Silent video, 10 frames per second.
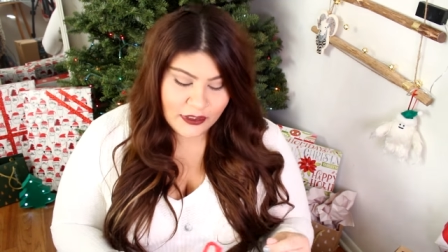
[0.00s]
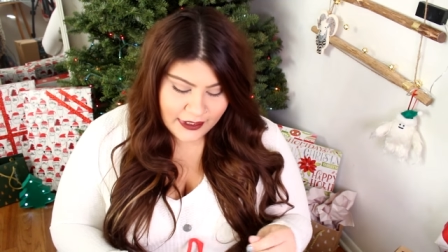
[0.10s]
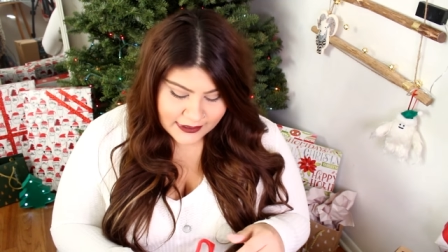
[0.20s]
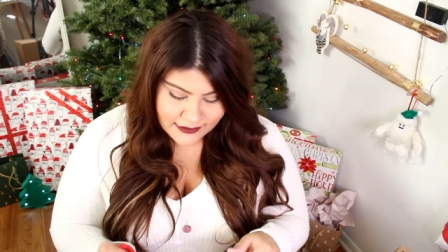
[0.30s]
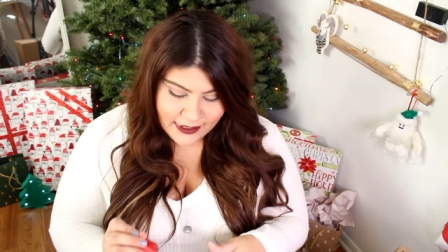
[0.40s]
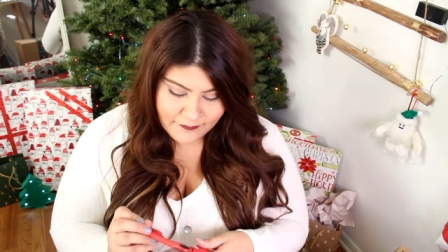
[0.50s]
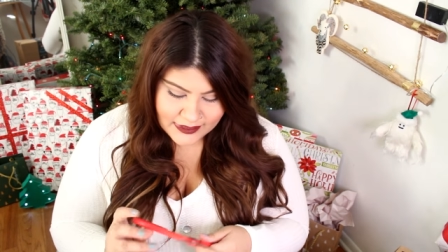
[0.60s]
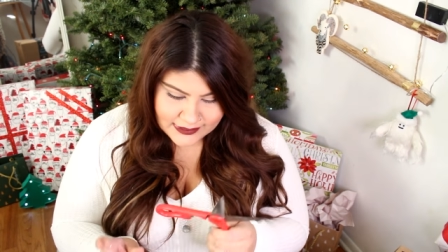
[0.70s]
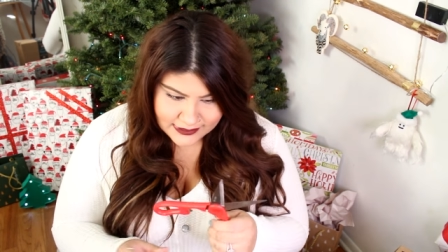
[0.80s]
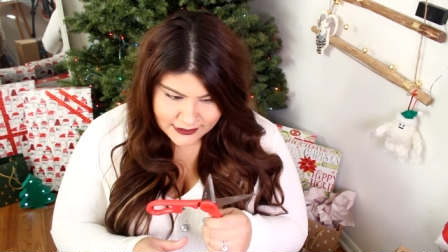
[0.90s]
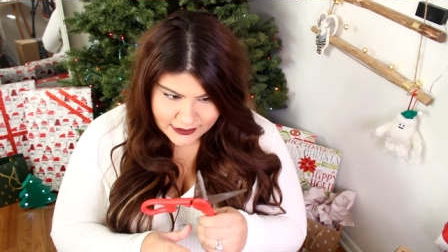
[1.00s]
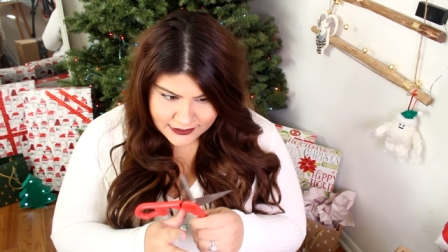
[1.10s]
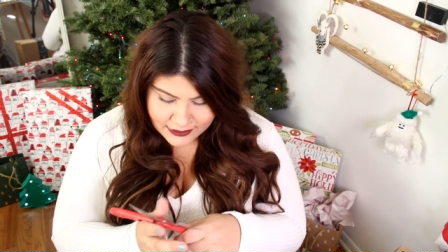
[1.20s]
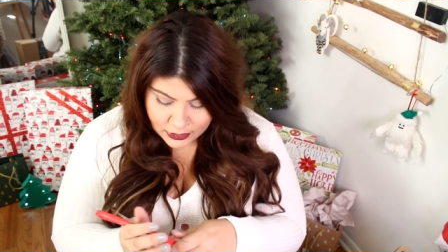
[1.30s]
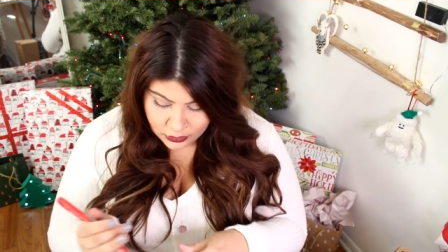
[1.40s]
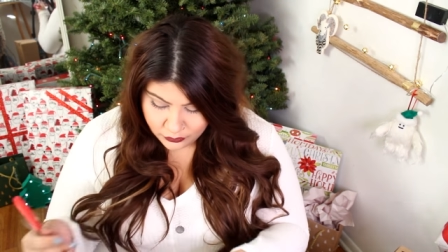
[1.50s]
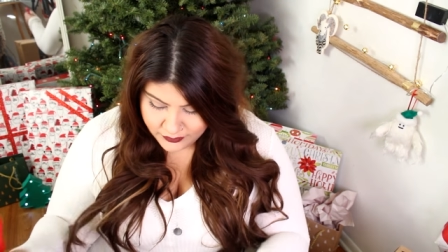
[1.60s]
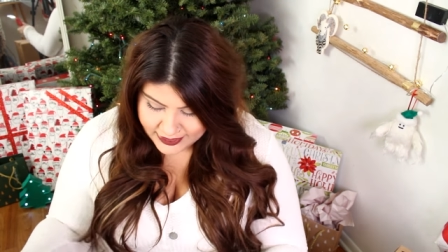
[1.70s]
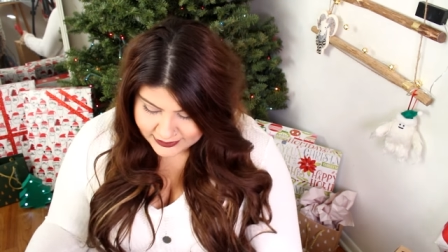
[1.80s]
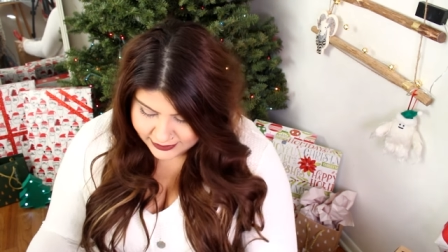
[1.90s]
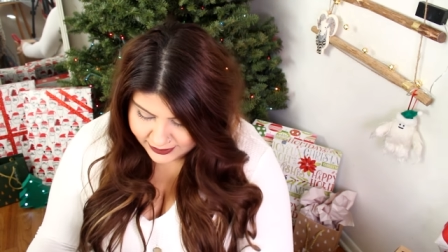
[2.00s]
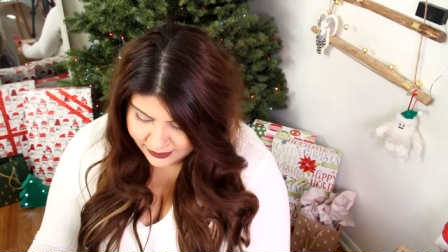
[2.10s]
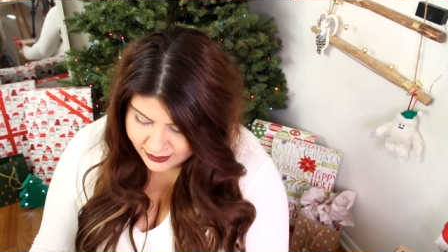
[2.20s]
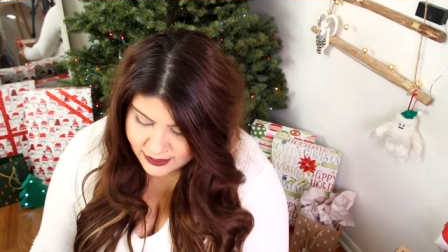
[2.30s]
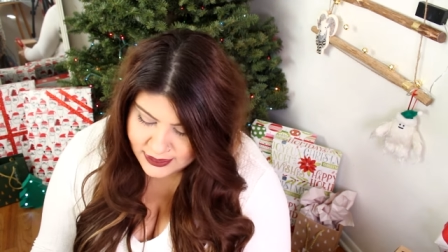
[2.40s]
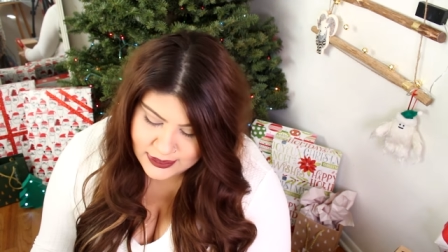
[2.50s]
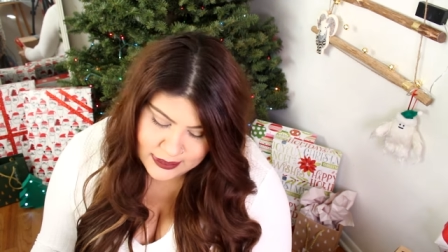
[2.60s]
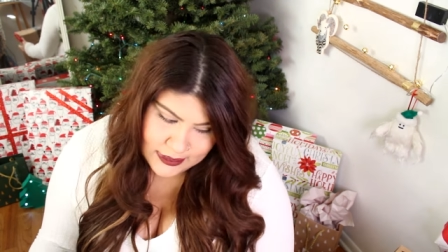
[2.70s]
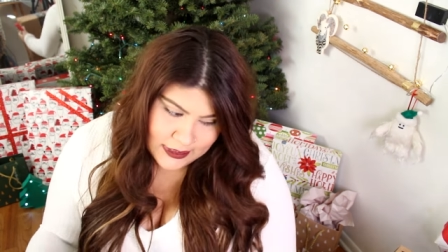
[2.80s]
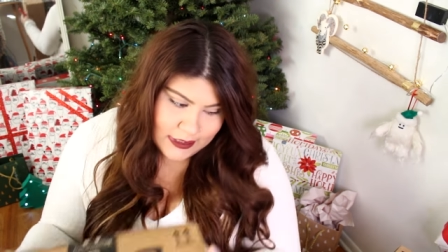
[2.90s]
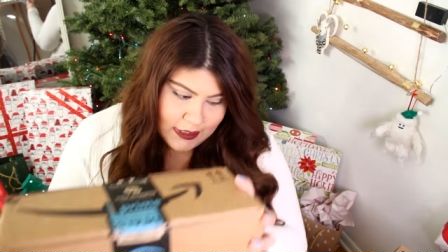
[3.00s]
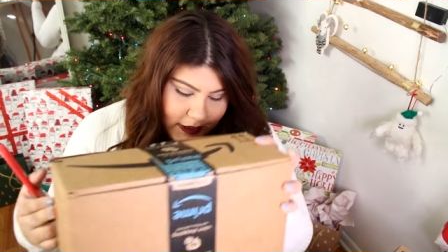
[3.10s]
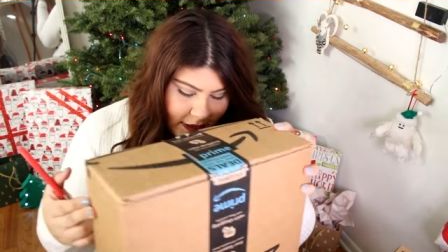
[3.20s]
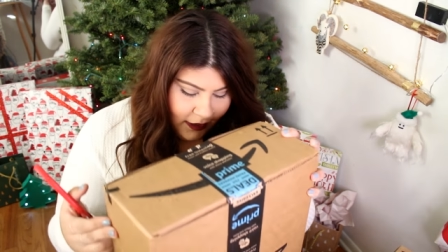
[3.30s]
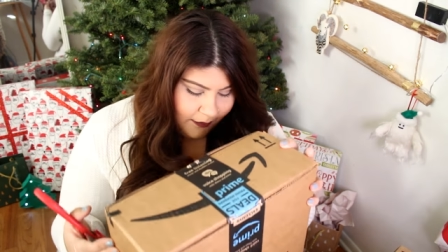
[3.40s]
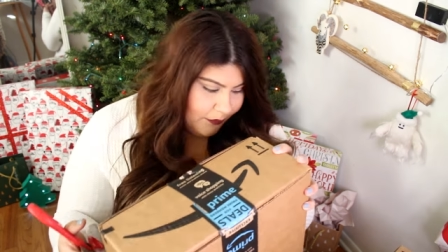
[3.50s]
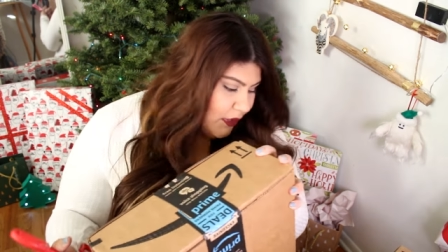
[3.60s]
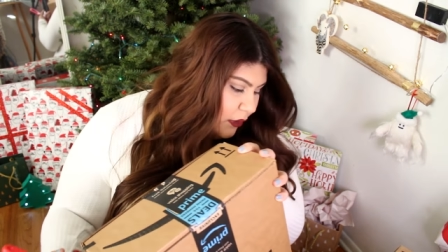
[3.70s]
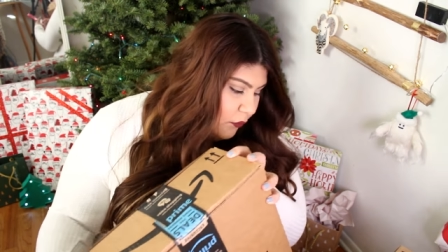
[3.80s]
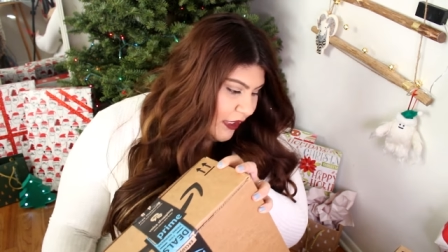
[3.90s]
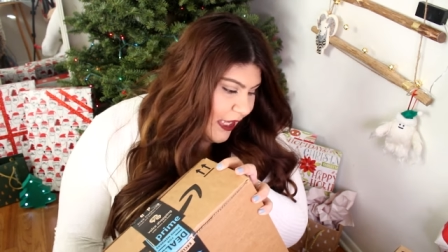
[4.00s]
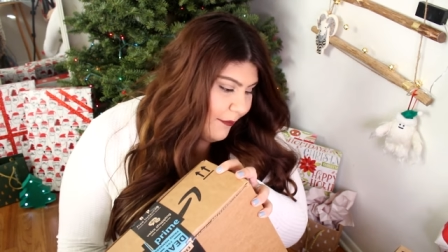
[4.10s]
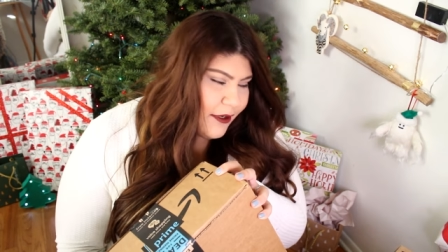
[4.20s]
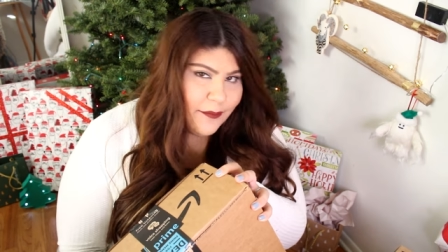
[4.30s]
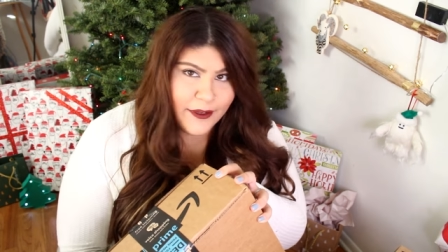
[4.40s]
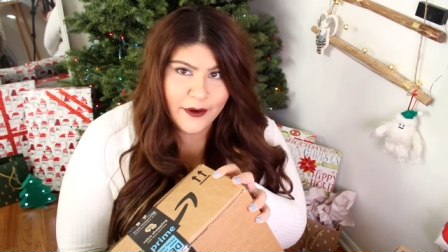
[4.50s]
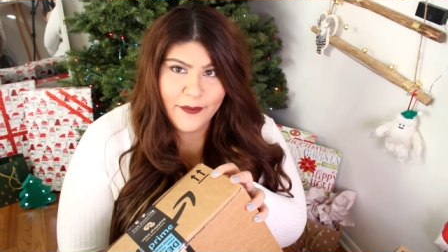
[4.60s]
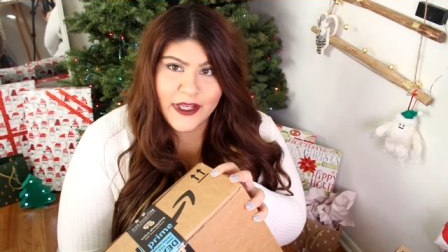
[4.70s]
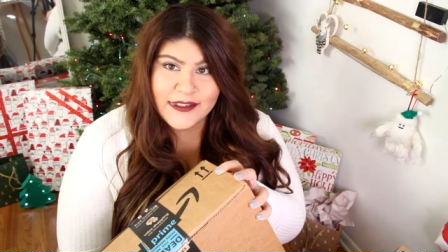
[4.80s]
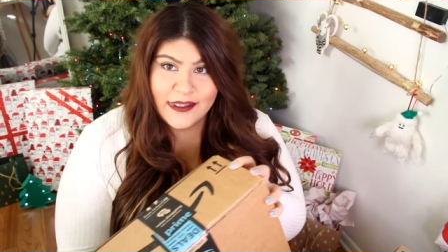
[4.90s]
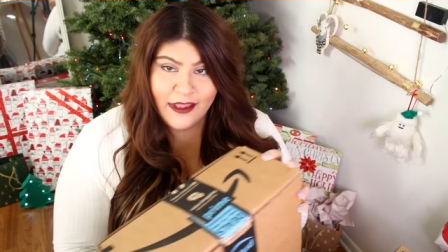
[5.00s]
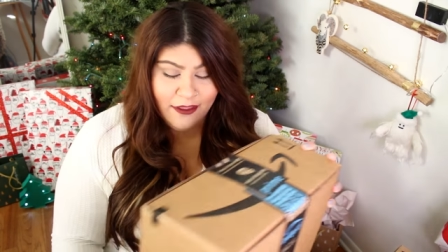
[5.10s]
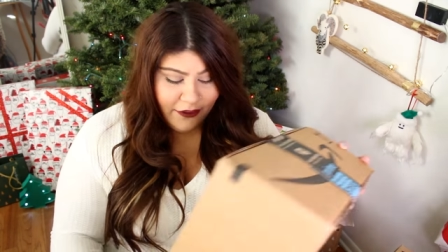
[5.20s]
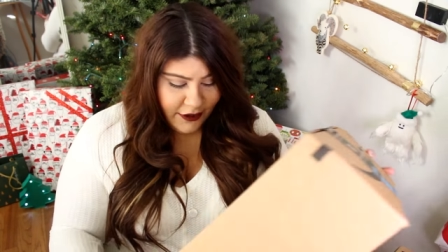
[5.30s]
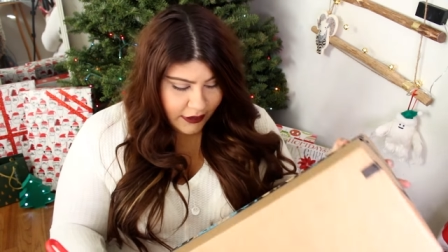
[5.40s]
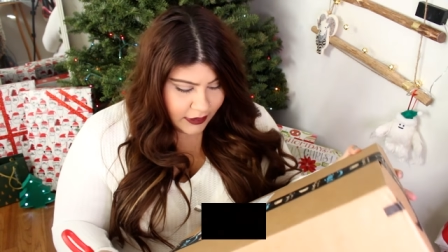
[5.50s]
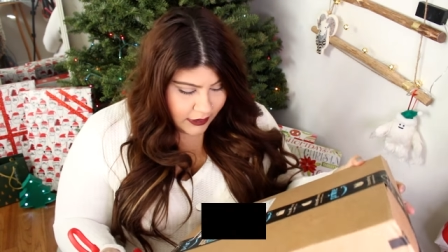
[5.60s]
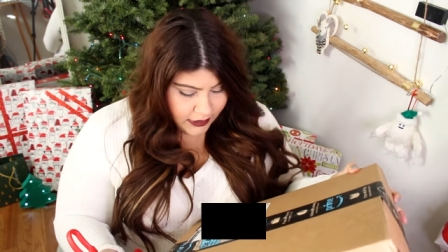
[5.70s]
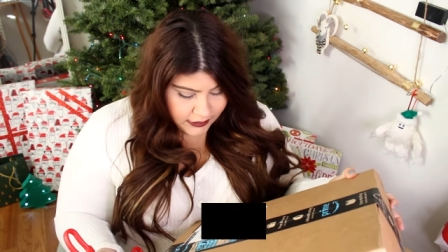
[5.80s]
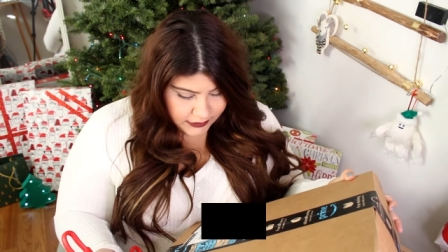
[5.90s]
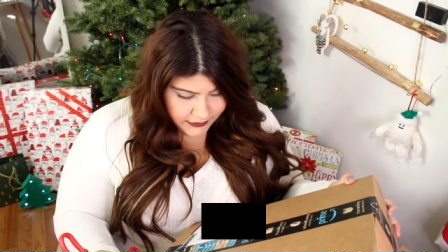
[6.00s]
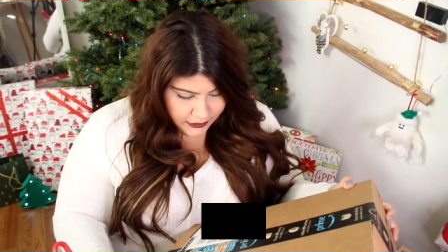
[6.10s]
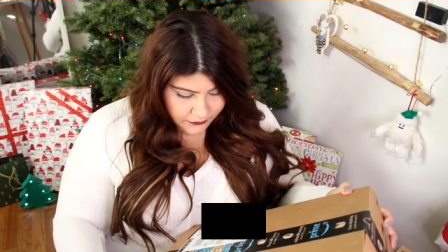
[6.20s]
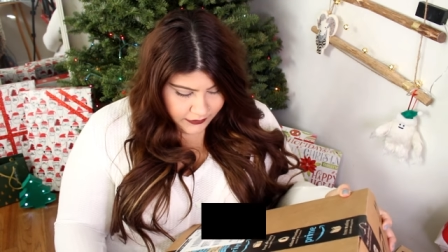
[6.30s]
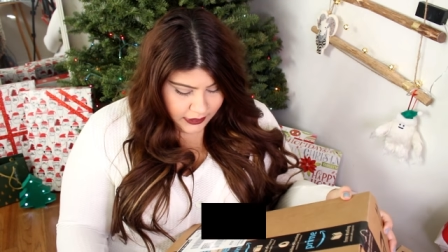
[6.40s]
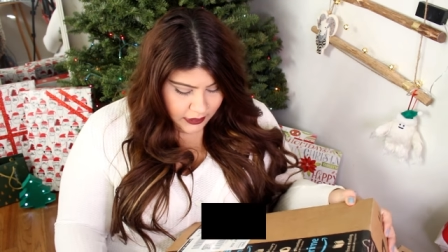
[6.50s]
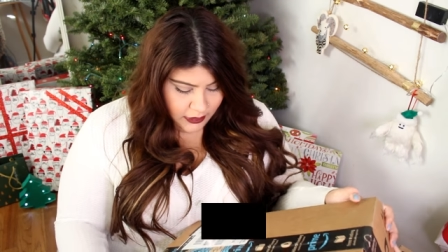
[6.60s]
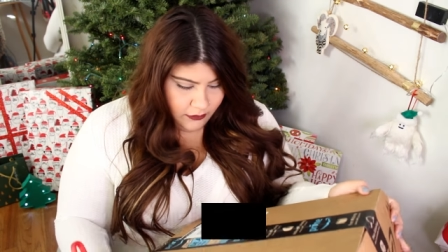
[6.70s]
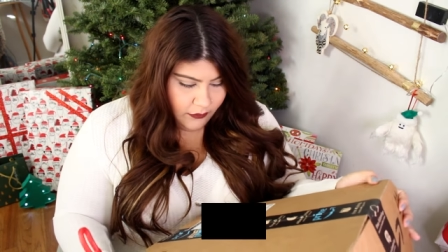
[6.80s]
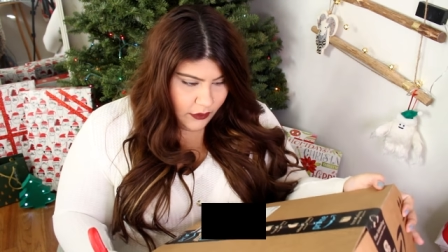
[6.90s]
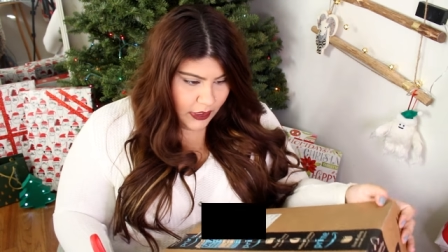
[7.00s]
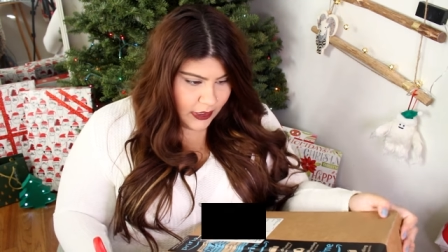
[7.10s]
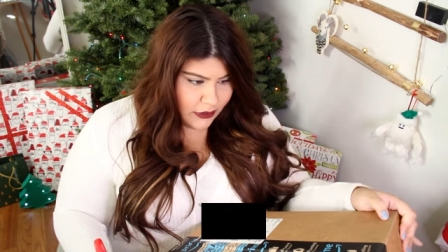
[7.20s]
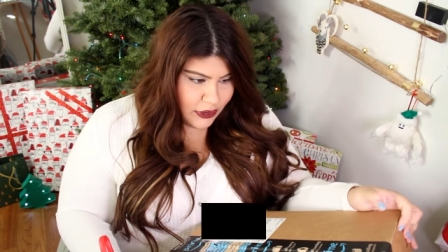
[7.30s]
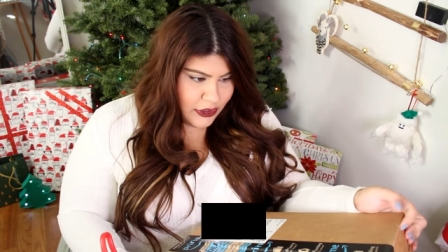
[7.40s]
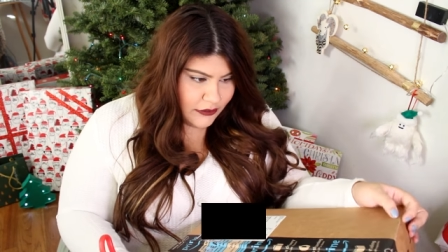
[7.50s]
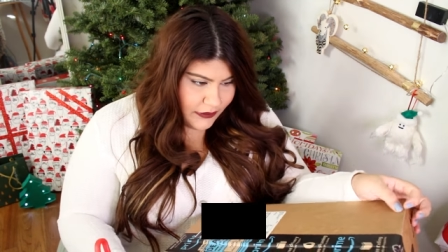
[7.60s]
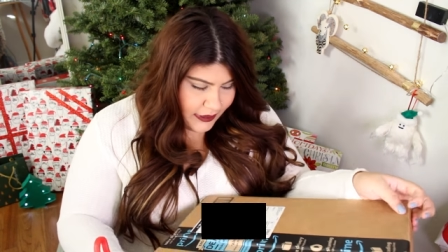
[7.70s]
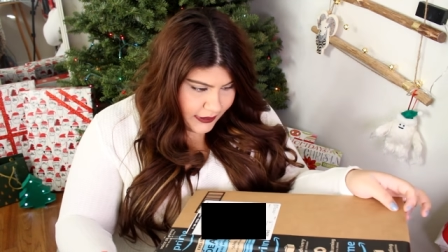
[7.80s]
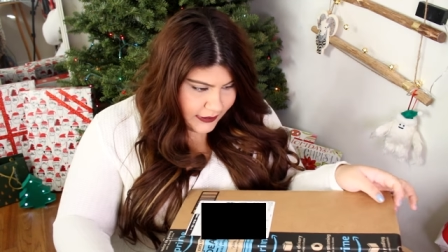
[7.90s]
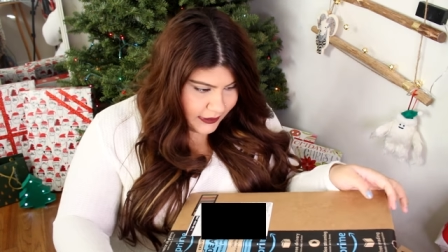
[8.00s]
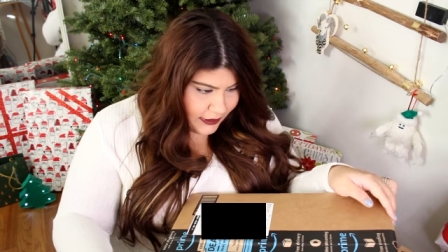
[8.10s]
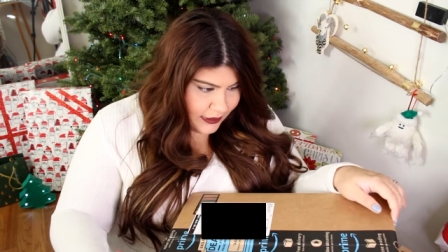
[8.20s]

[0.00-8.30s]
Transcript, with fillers: Okay, so I have my scissors right here. Um, one came in a bigger box than the other, so I don't really know how to do this.